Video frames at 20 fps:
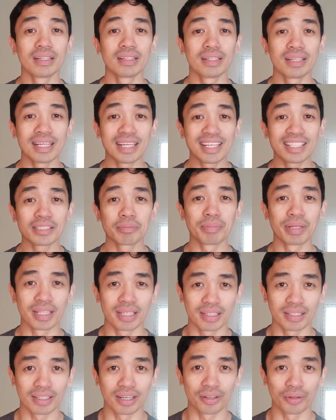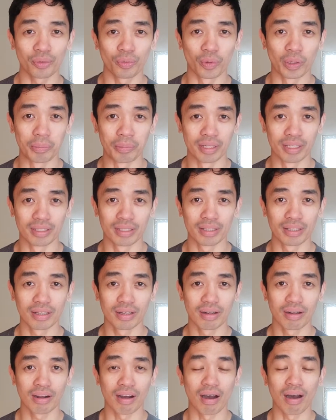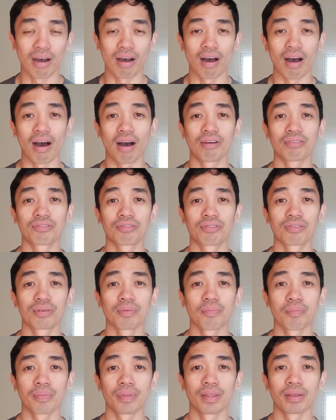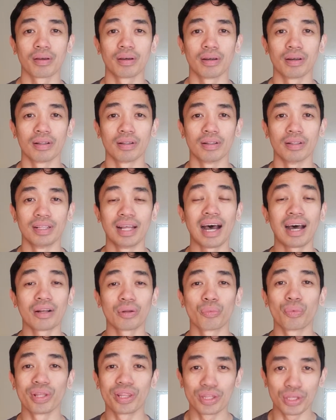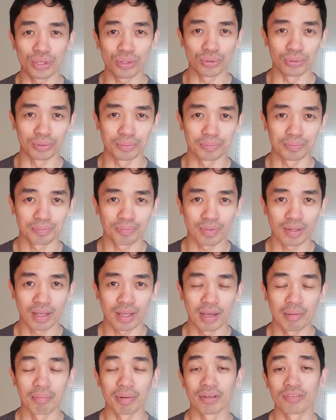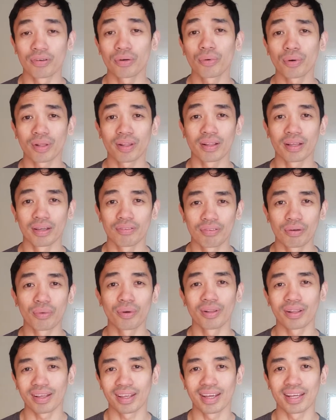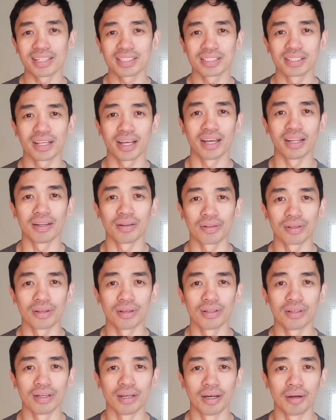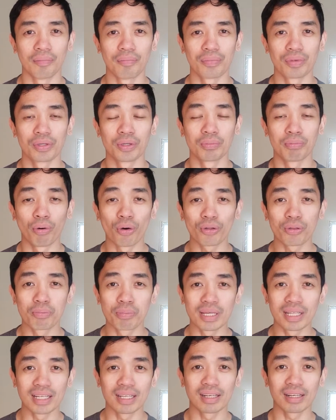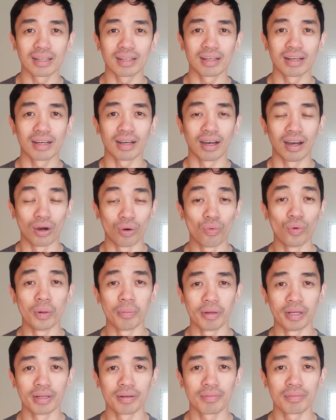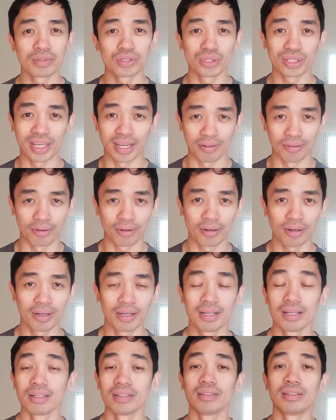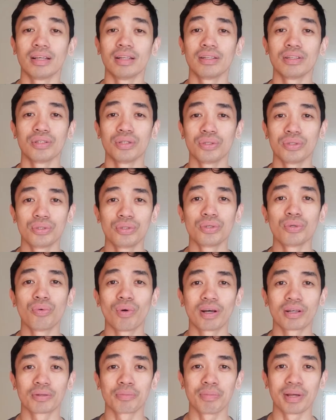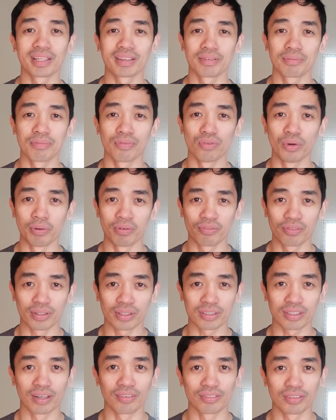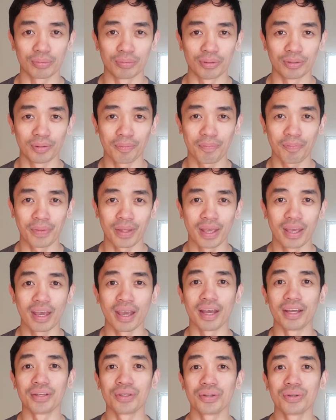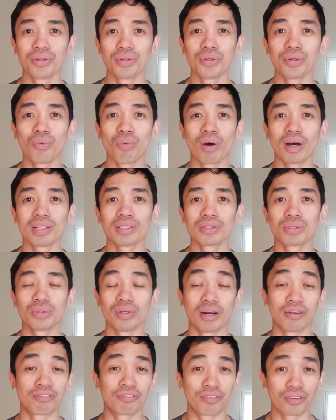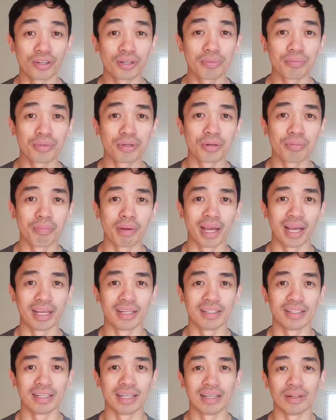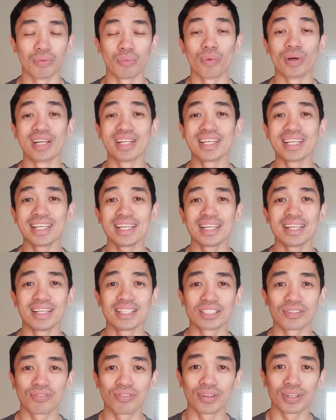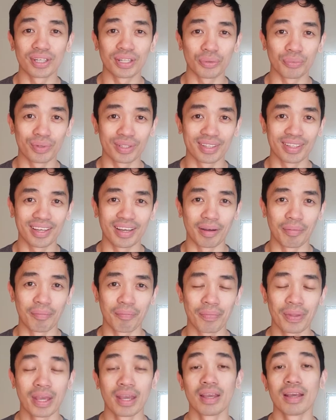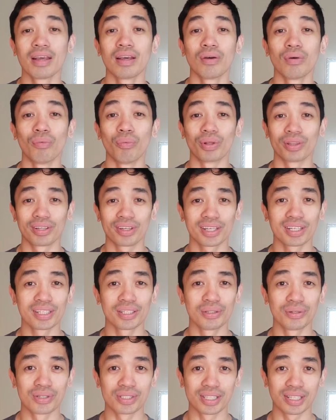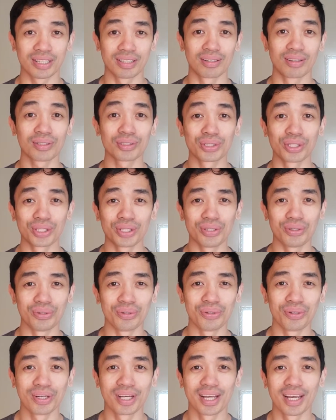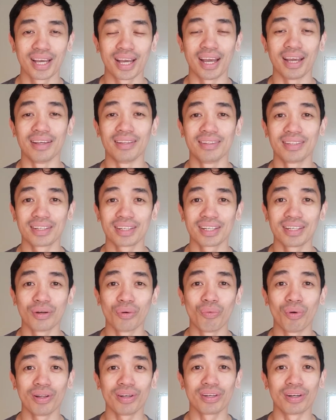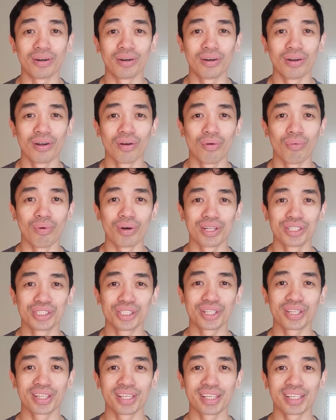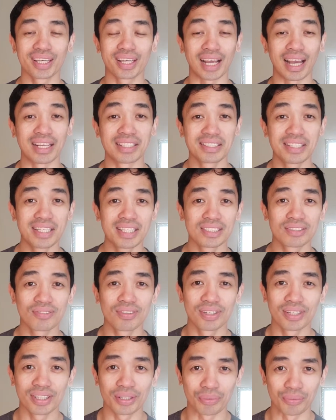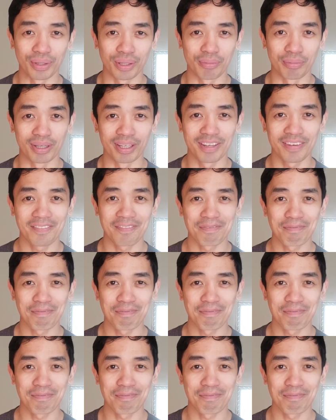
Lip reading: he's meeting other women off, not with you. But if it were the case that you're both meeting a woman together, then you do want to make the woman feel comfortable. And you do want to affirm your man. And when he is flirting with them, what they're going to do is they're going to look to you and they're going to wonder, what is she thinking as he's flirting with me?